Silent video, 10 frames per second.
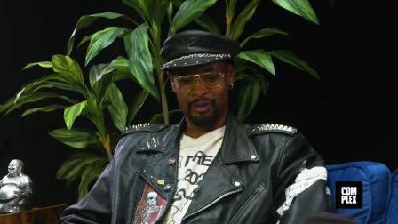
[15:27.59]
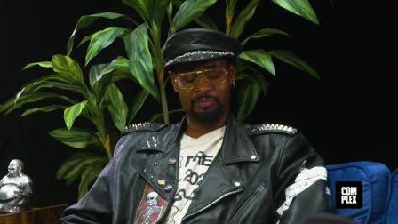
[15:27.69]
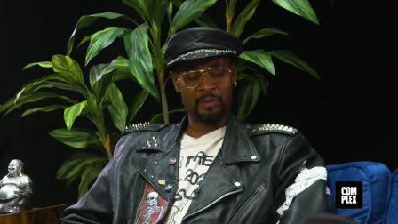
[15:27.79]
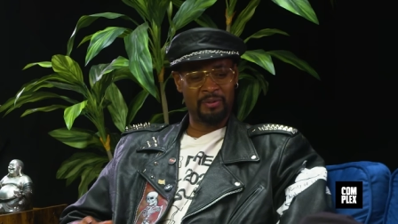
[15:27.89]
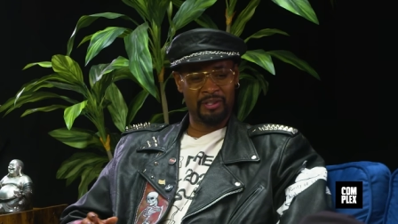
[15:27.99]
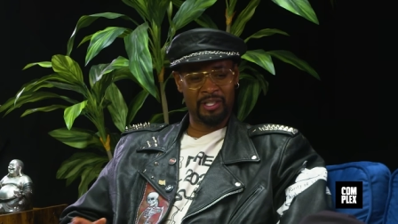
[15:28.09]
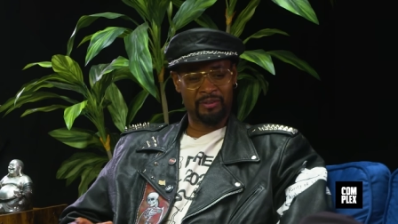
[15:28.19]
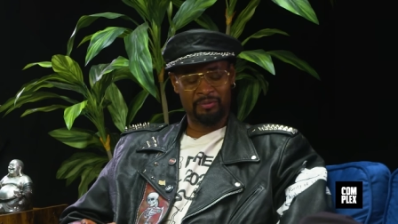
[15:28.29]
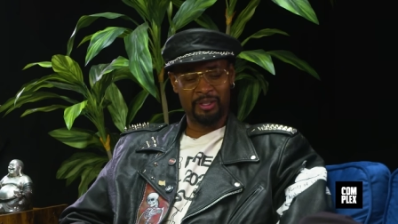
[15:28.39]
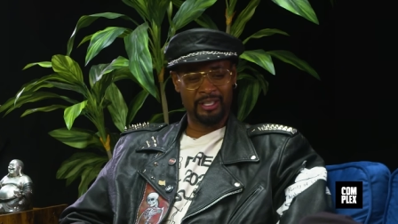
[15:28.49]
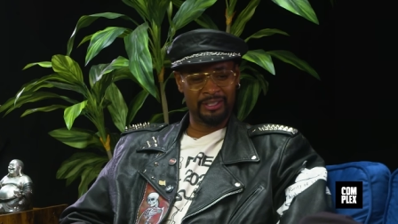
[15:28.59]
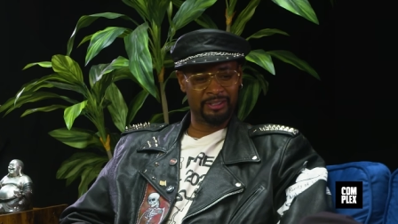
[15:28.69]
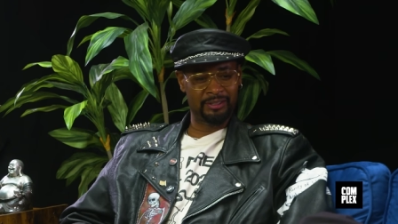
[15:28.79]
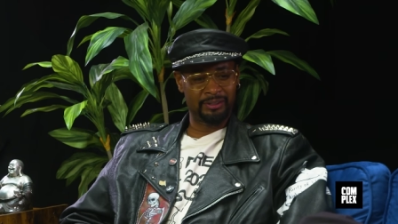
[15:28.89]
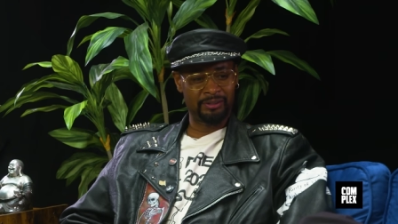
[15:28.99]
Or maybe different
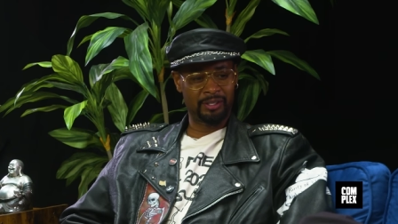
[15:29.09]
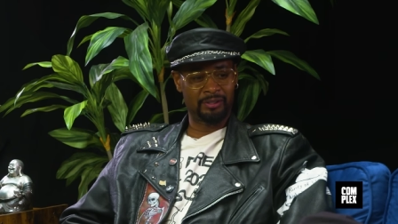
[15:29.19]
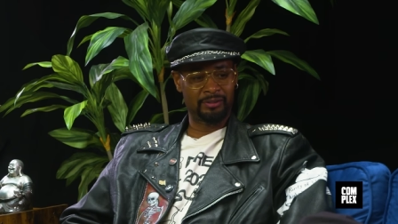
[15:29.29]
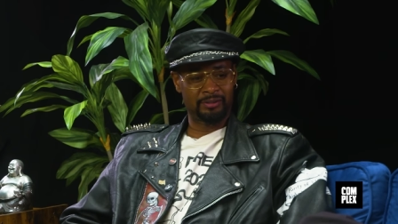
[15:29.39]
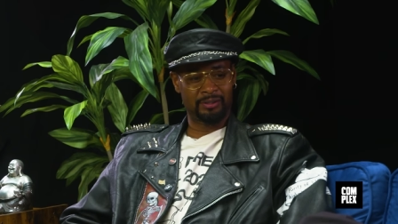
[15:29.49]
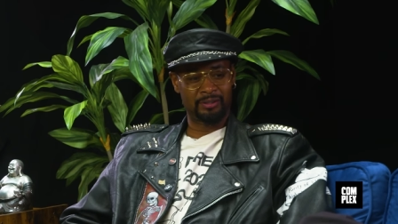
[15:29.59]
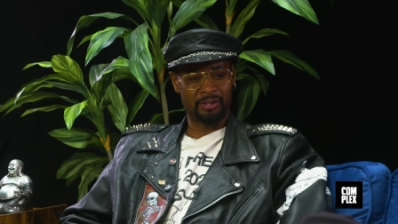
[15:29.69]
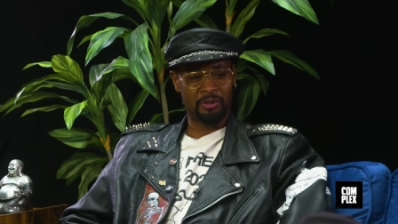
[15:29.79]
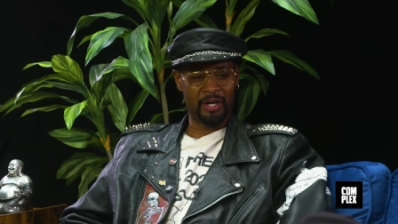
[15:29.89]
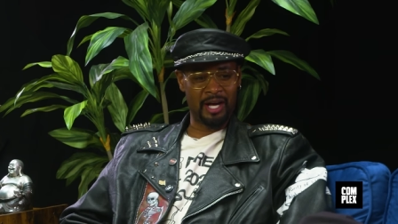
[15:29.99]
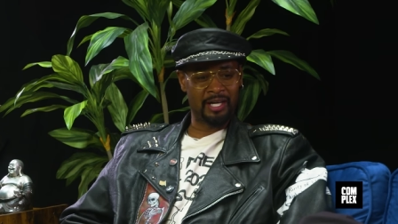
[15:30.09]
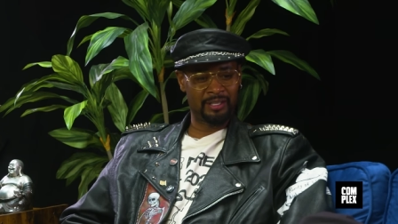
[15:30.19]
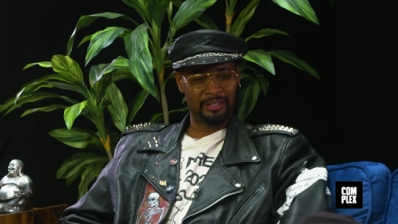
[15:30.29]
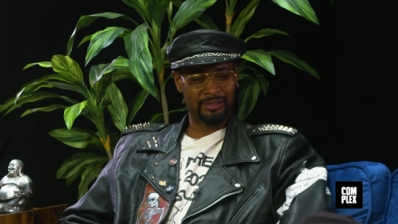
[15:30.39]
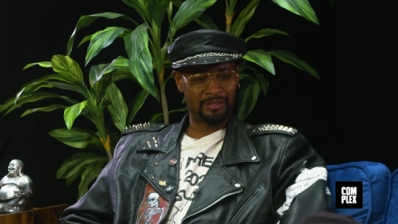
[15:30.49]
religions, you know, the
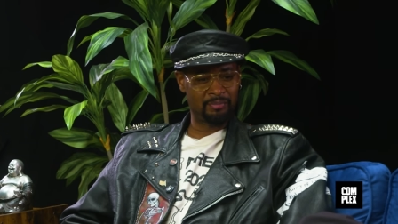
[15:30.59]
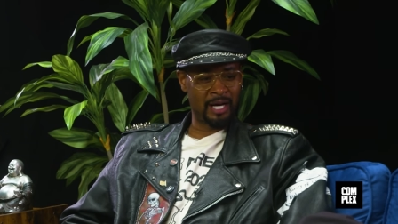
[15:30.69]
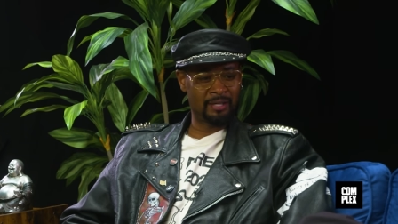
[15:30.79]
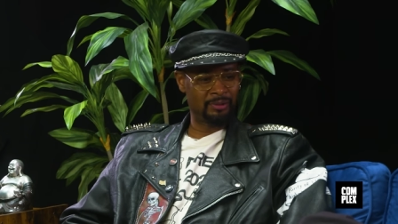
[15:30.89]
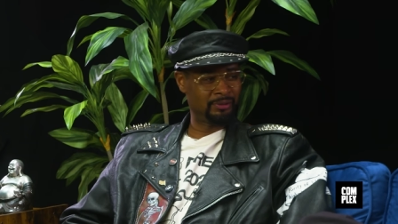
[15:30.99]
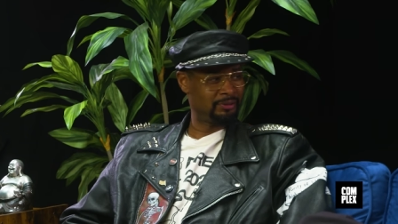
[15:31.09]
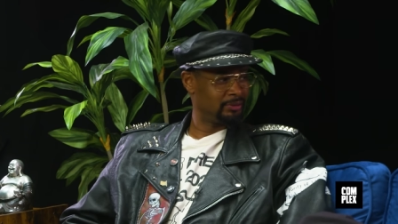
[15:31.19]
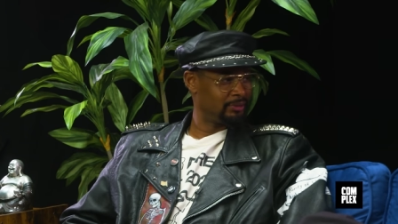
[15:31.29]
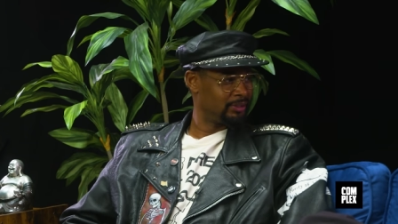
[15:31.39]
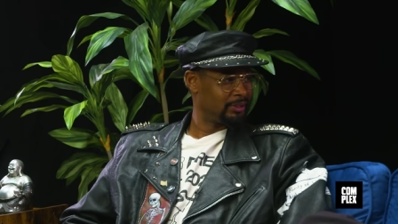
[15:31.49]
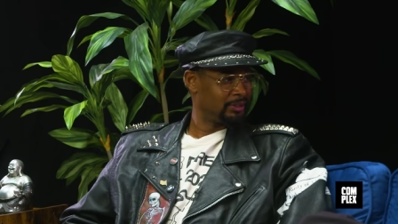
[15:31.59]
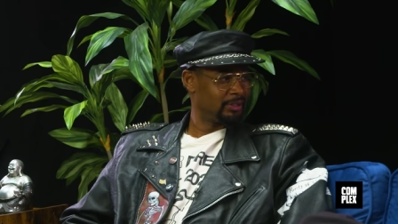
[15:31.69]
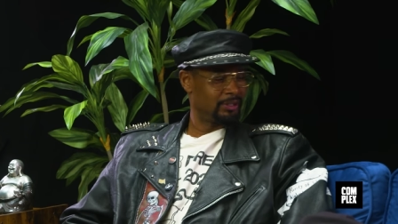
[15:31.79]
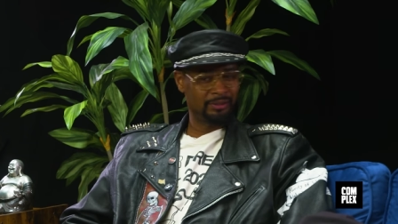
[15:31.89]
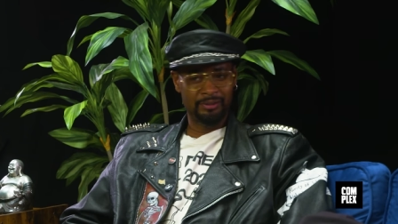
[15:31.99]
Quran against the Bible. Yeah.